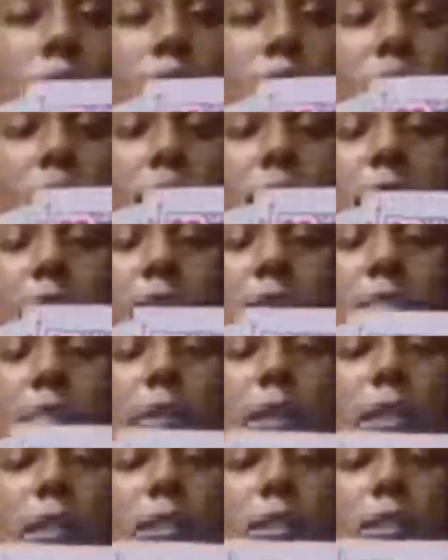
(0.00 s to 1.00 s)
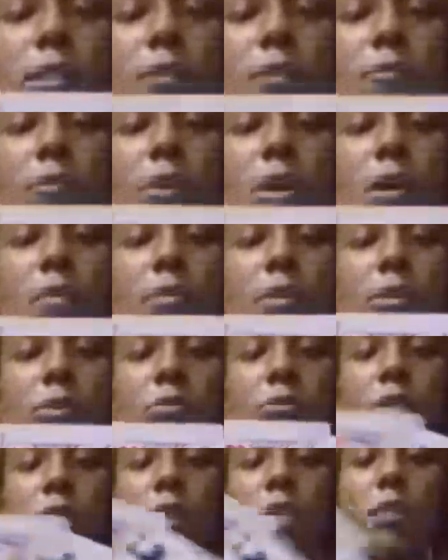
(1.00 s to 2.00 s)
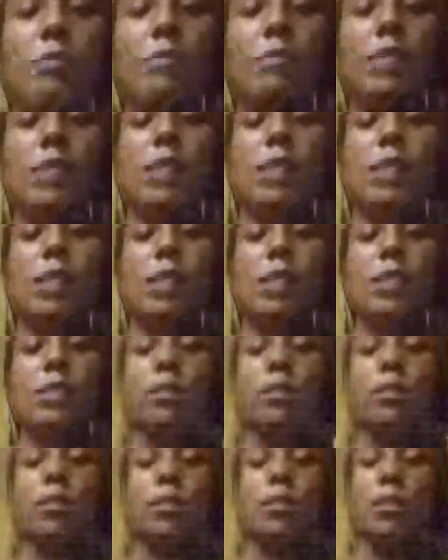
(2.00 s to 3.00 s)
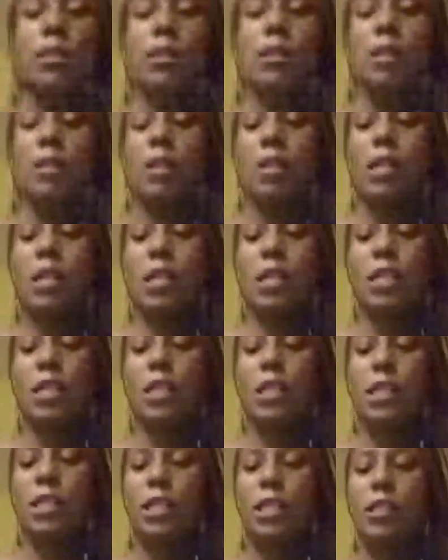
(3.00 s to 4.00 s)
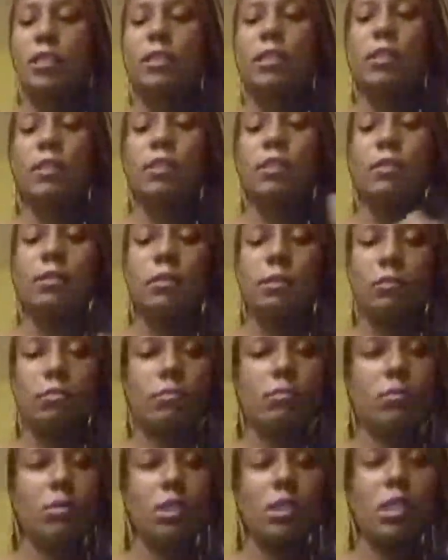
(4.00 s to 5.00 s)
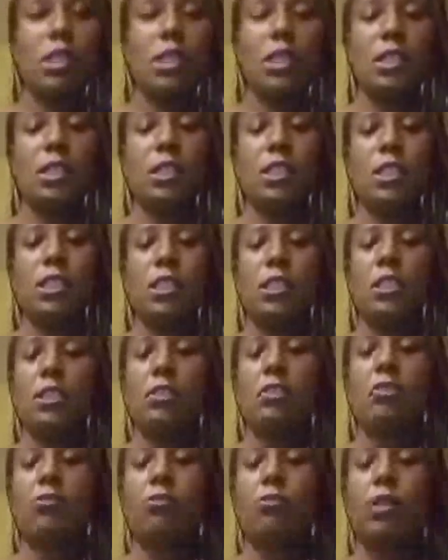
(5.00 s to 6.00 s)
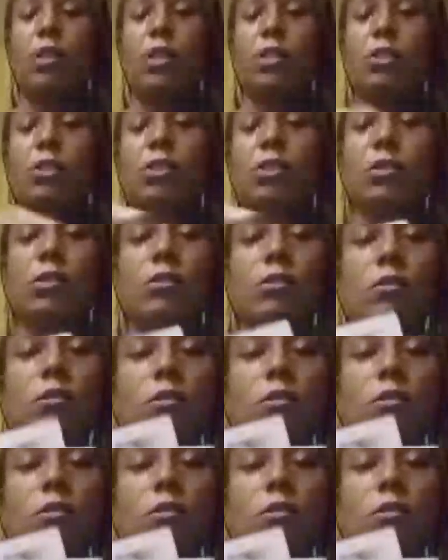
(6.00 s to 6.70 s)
and finally stop kidding yourself on how much you love it and get a ugly ending. I guess in this situation,